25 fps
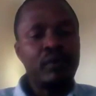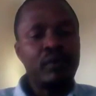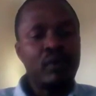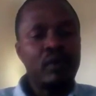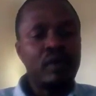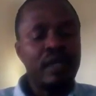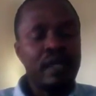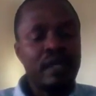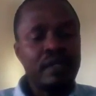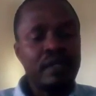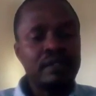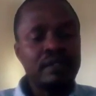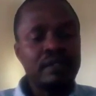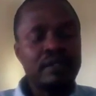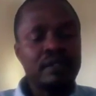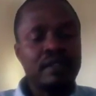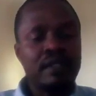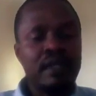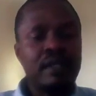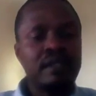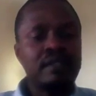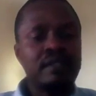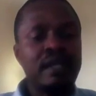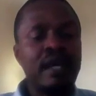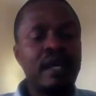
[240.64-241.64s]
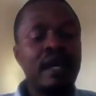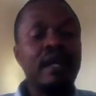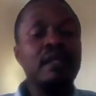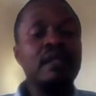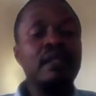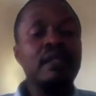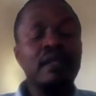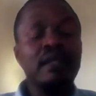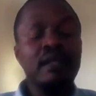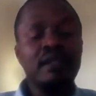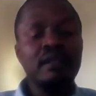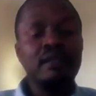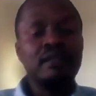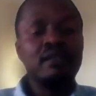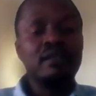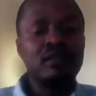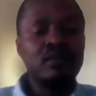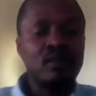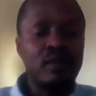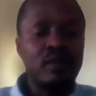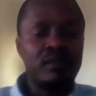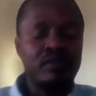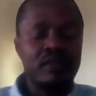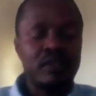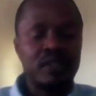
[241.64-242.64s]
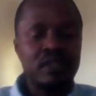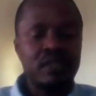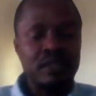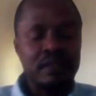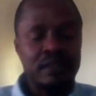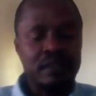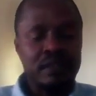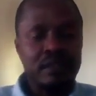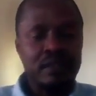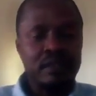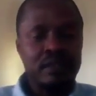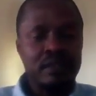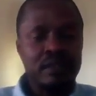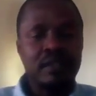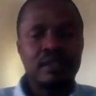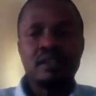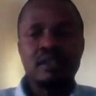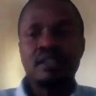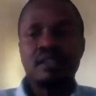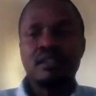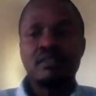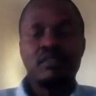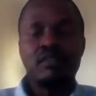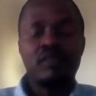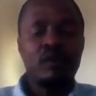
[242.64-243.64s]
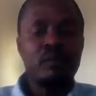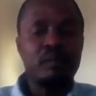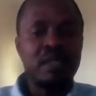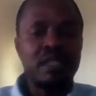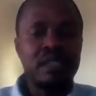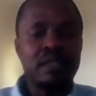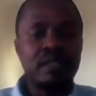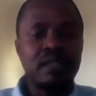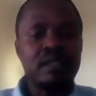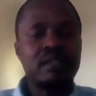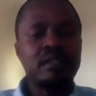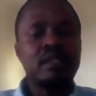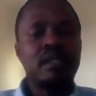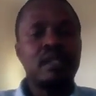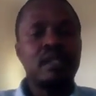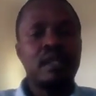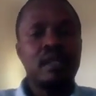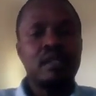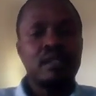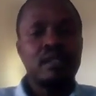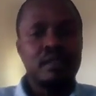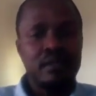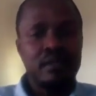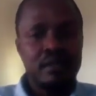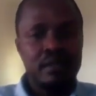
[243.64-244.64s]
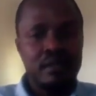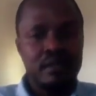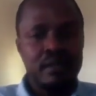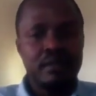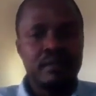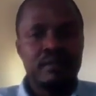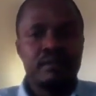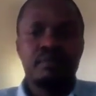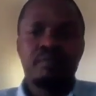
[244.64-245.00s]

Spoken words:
products that are linked to efficiency, such as flow meters and others.